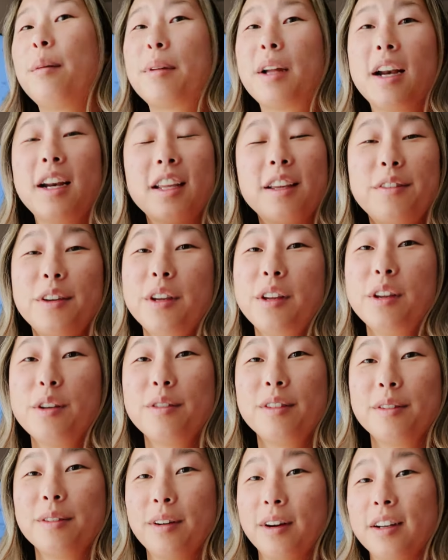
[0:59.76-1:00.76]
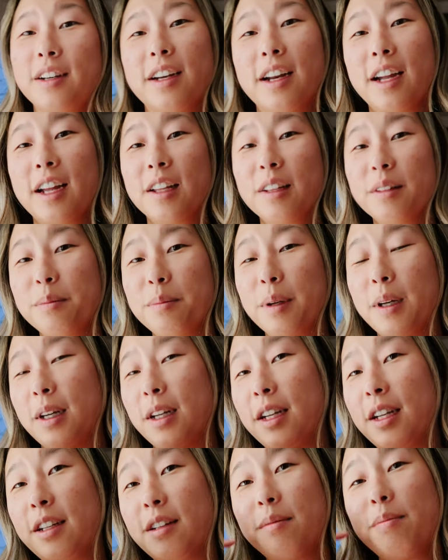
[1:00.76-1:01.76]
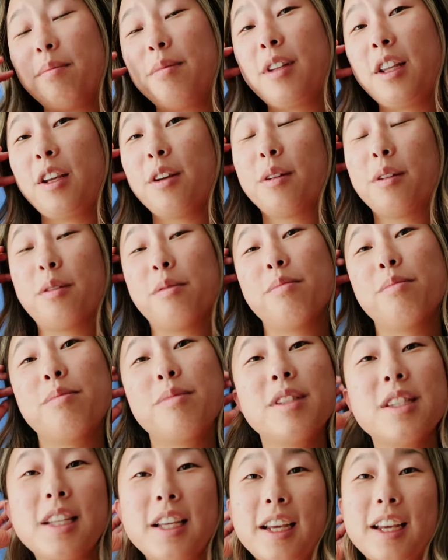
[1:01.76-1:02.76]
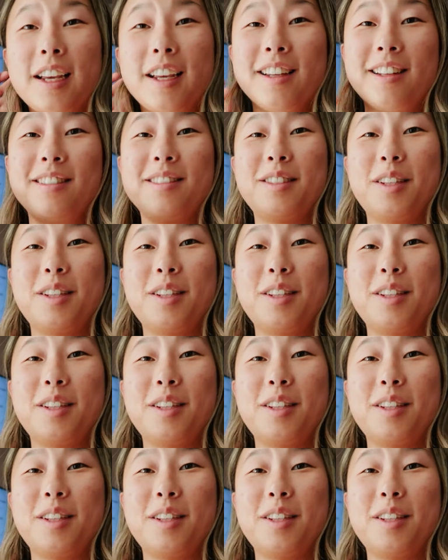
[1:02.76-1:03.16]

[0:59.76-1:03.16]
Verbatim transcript: I'm kind of giving you the rundown, but you'll see it